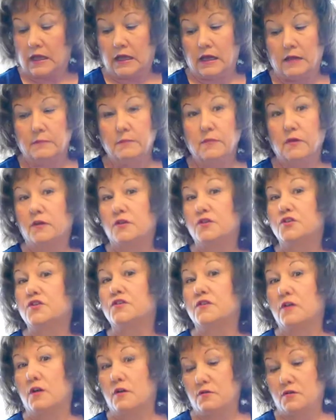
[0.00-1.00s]
I'm going to
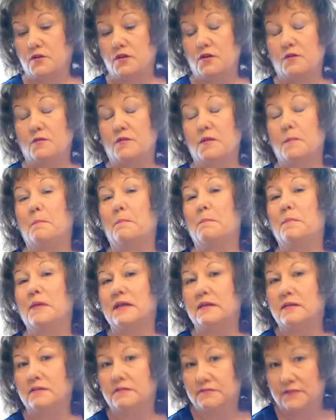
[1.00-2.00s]
show you the
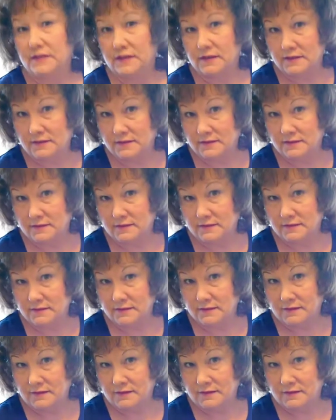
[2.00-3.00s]
benefit
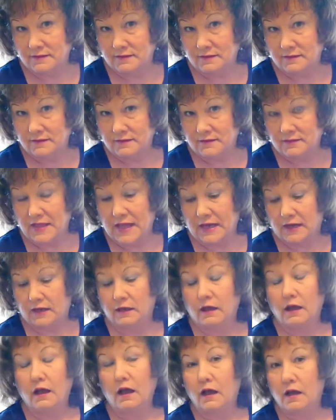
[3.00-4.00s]
that
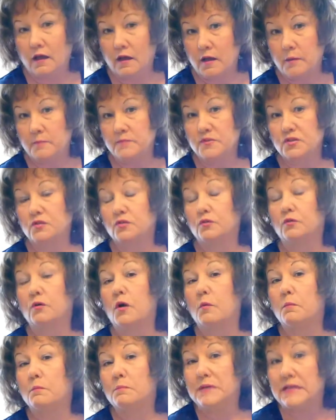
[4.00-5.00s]
comes through
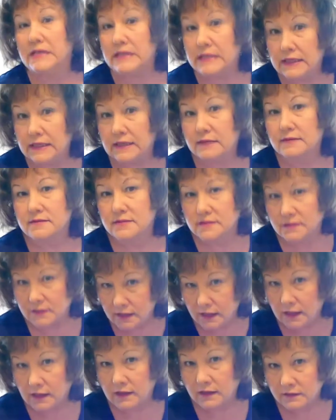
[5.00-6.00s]
obedience to
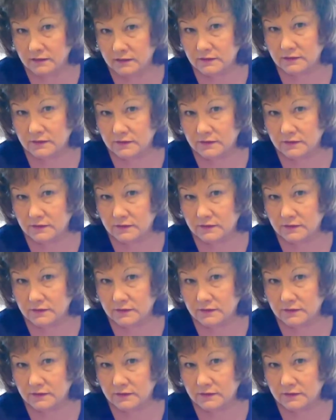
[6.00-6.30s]
God.